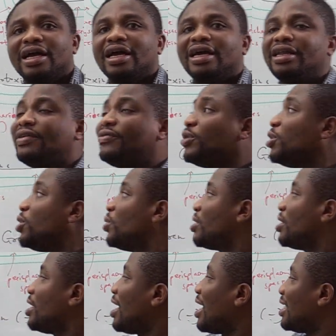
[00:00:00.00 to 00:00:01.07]
And if you
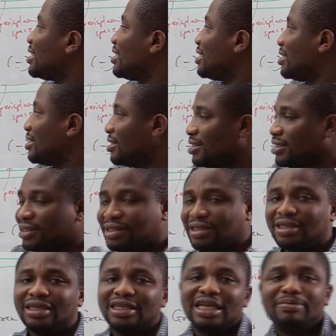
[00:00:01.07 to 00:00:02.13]
look at
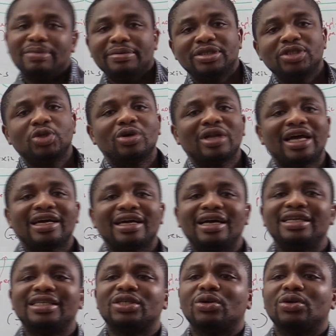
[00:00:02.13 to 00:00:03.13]
the peptidoglycan,